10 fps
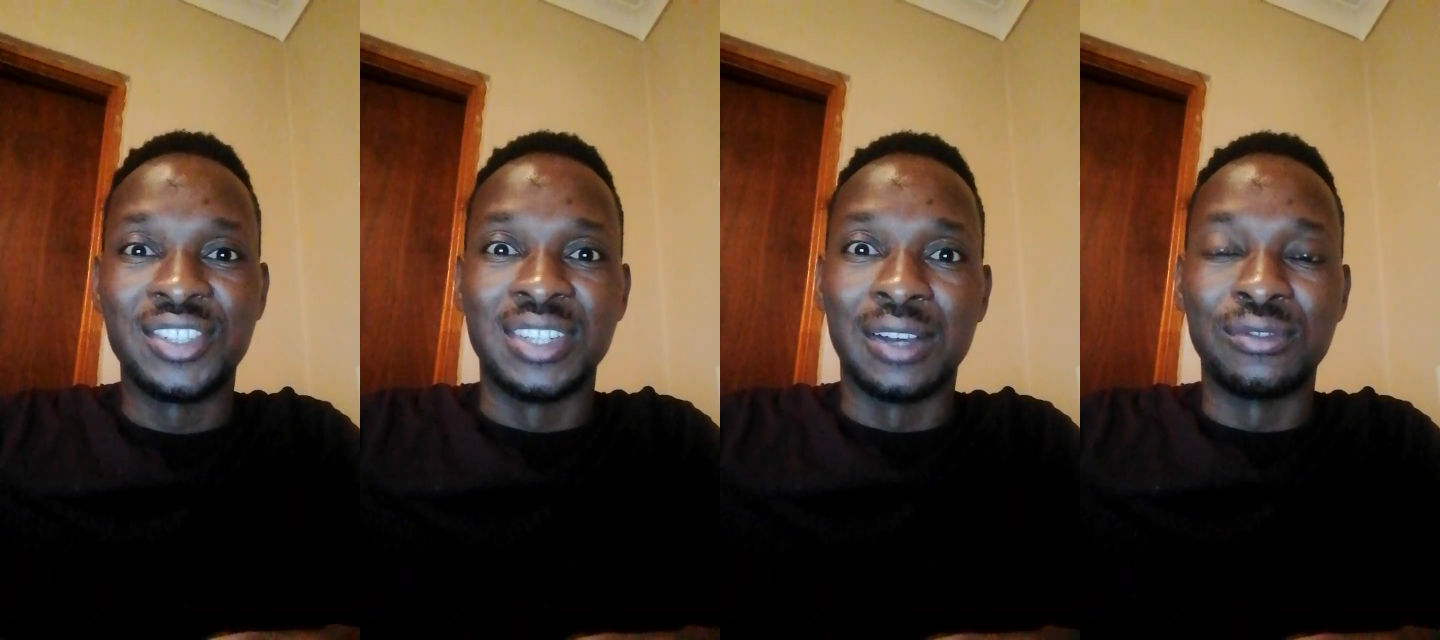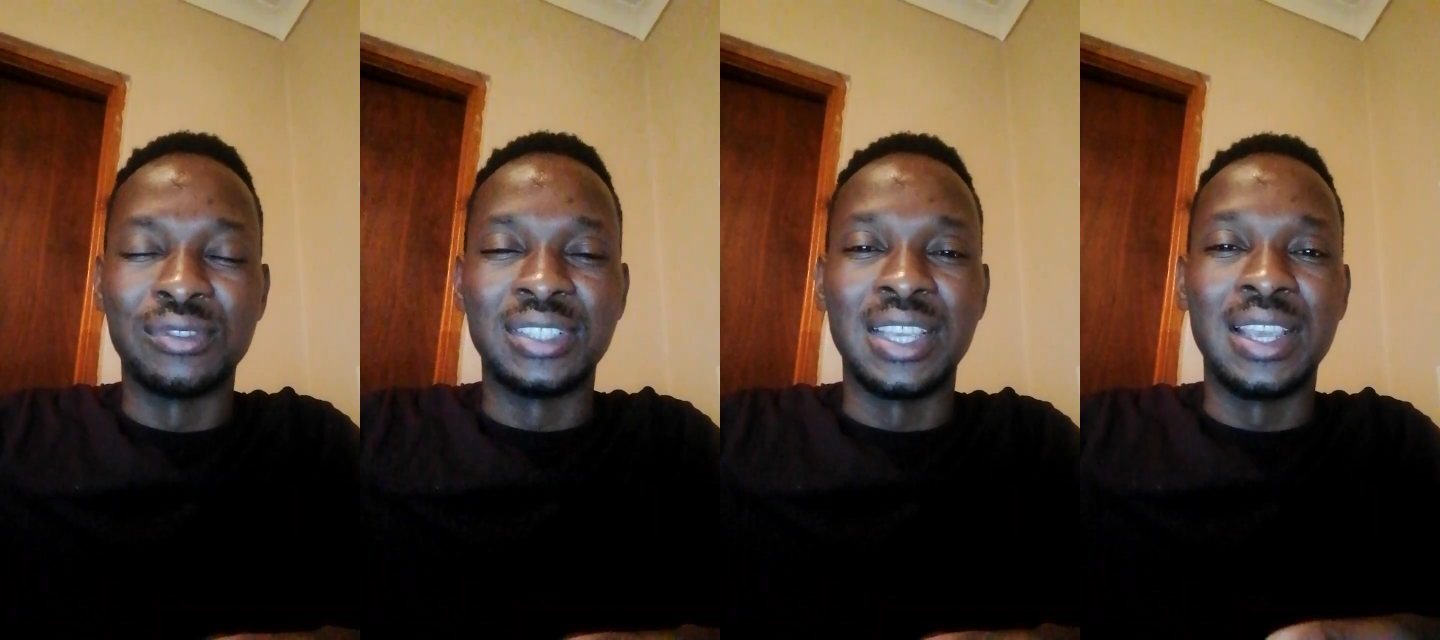now to
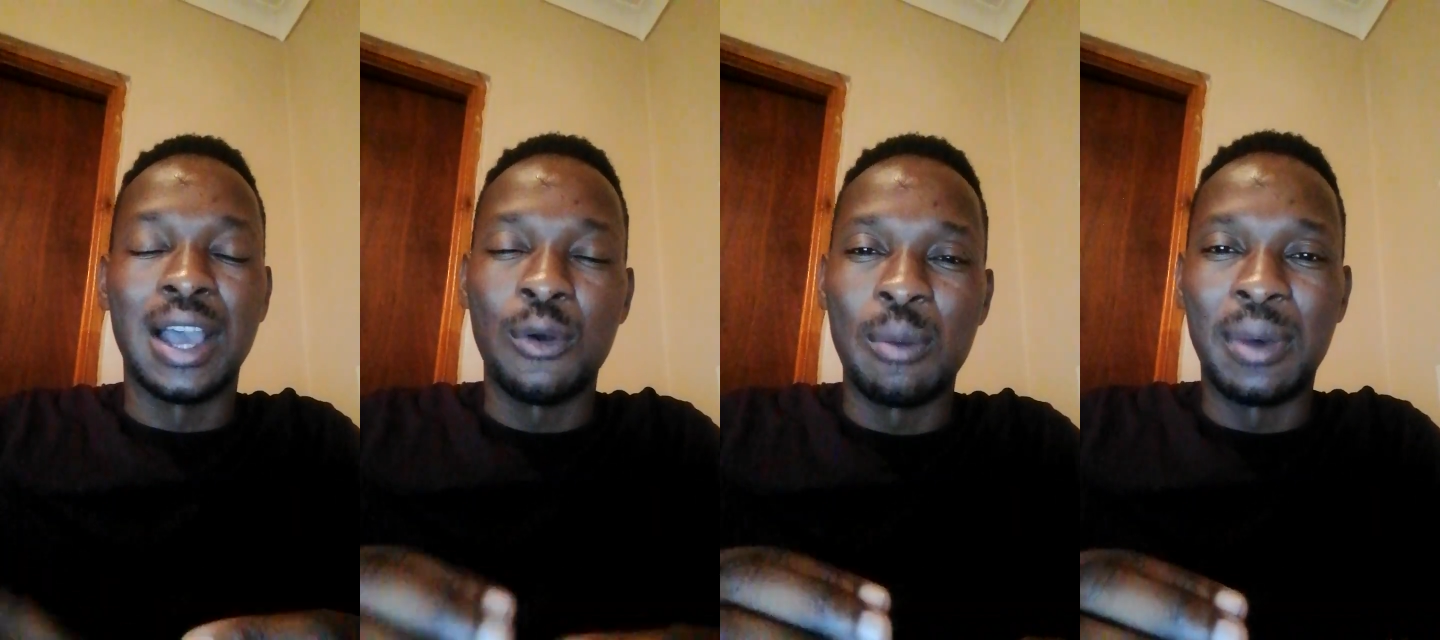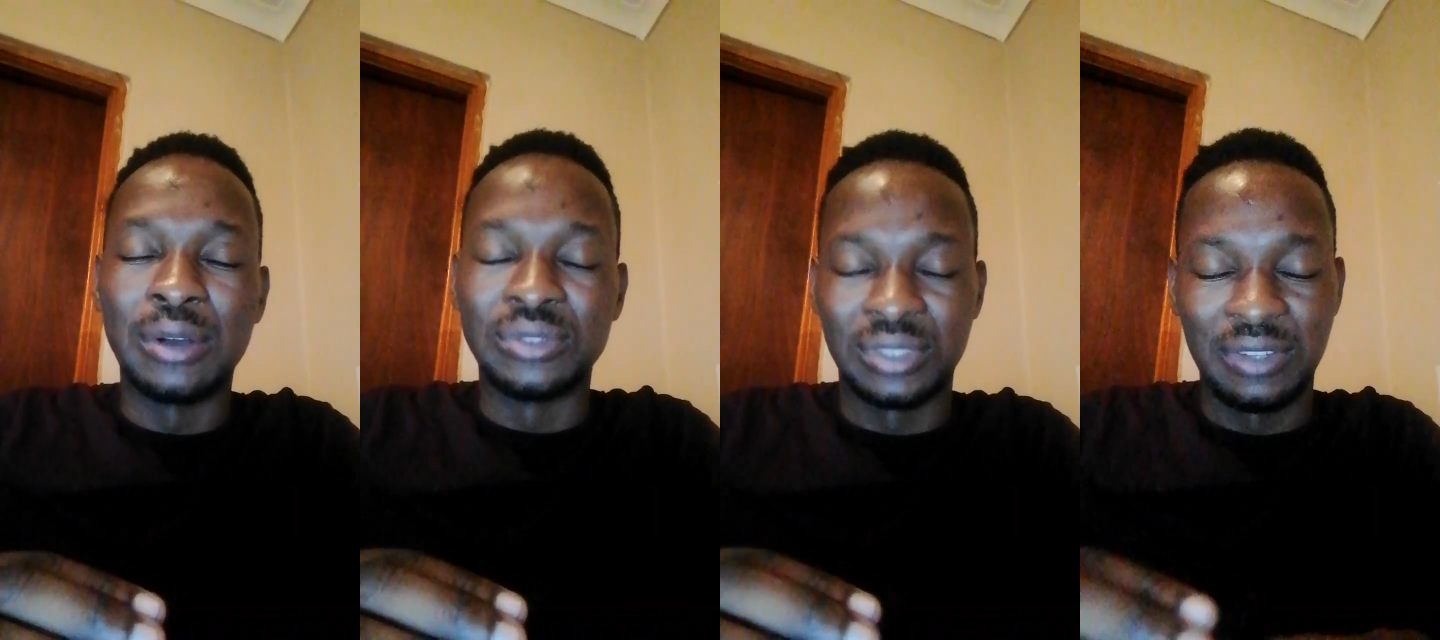say, how
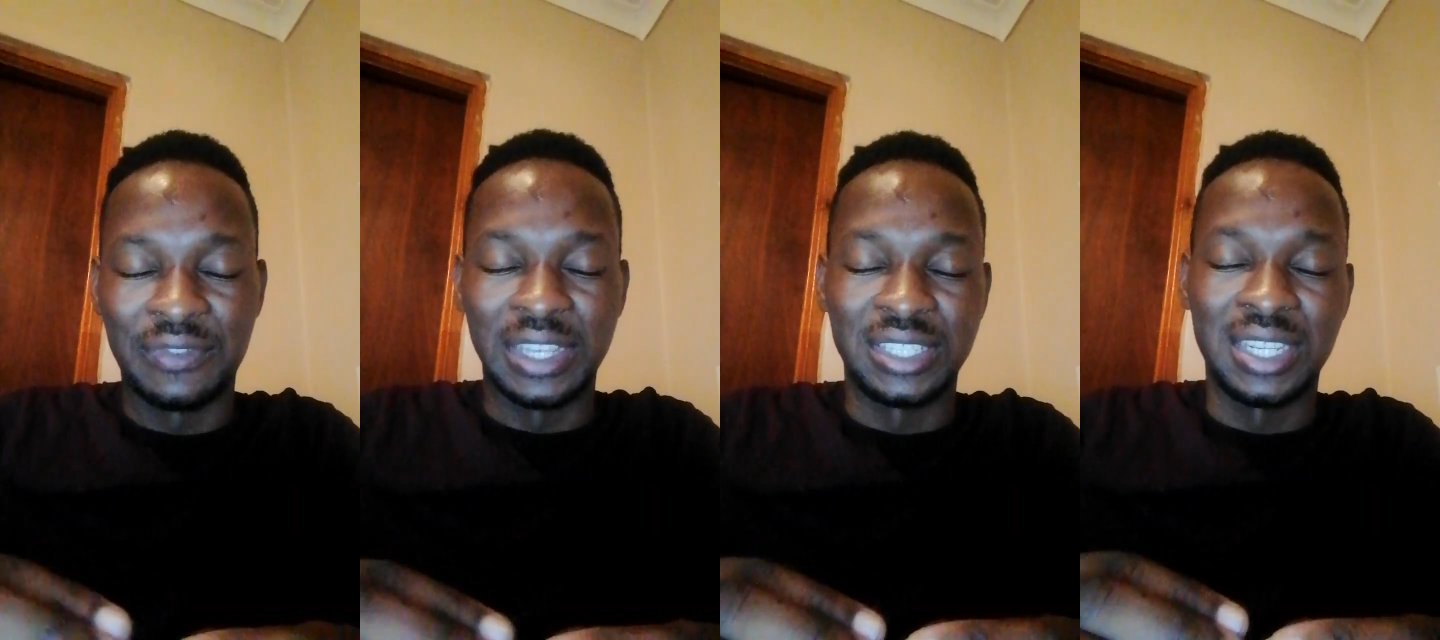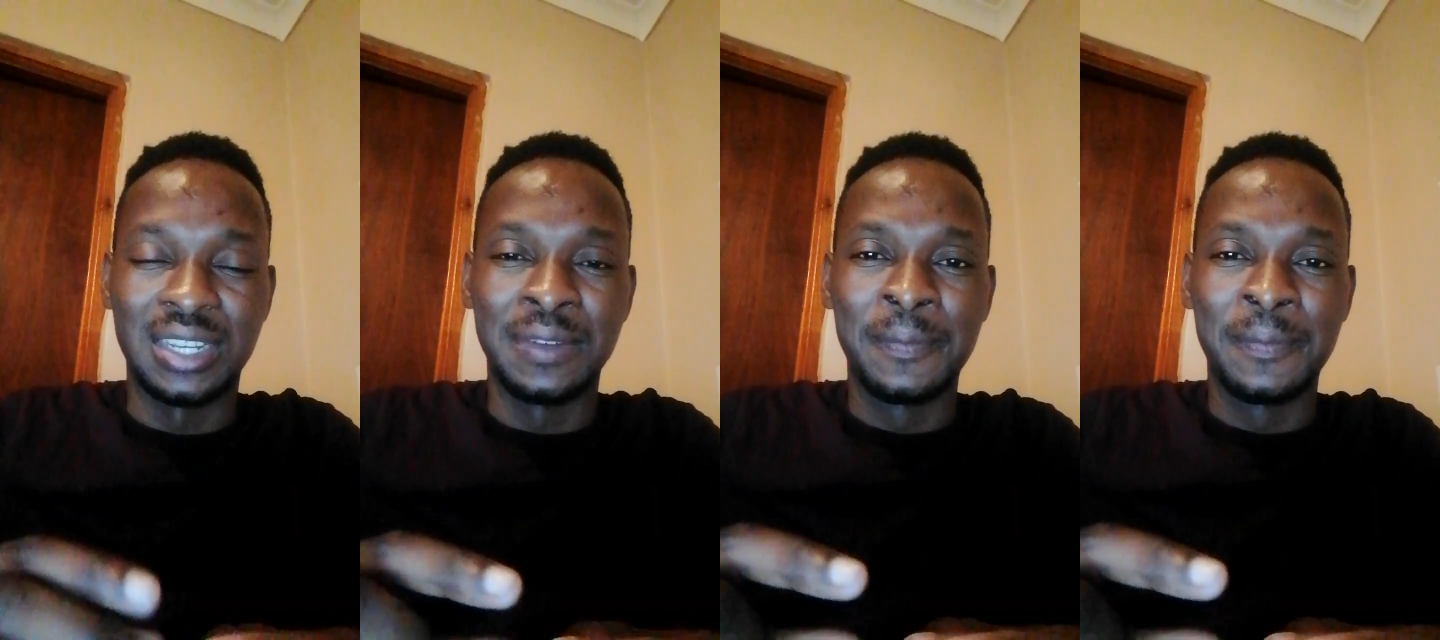about if I turn